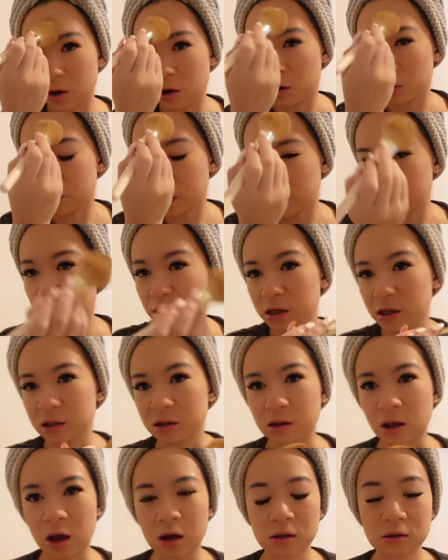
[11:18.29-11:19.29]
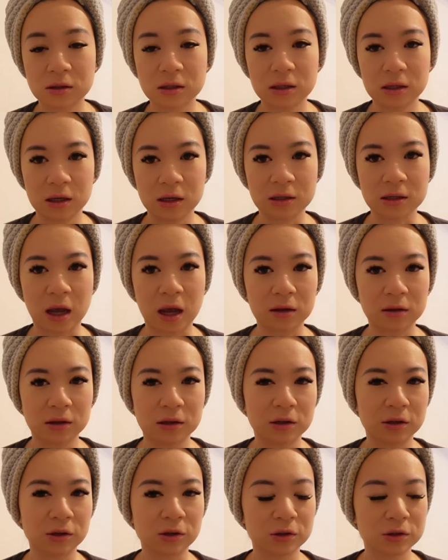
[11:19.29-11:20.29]
Already not
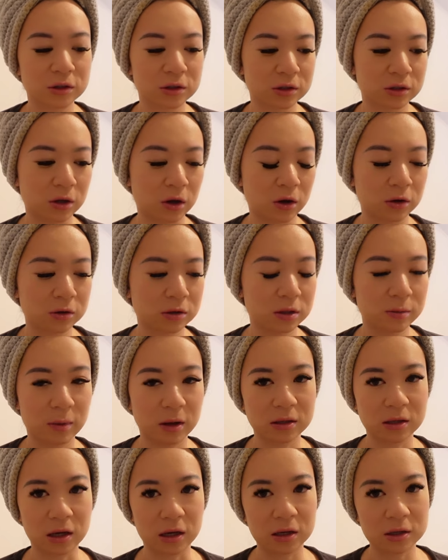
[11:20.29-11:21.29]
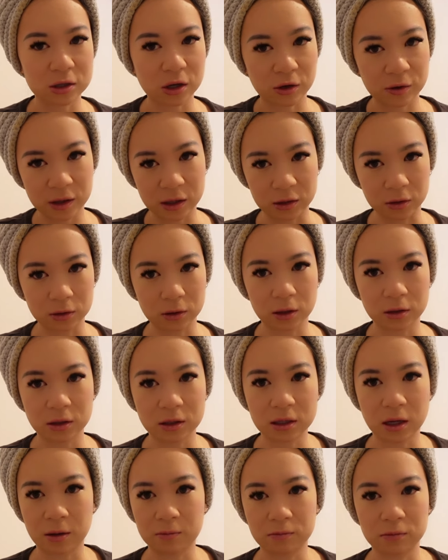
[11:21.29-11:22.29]
exactly a good start to my day. Sorry I look like
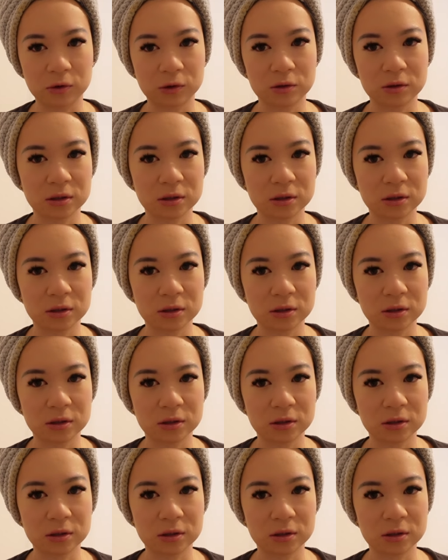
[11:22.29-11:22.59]
this. I'm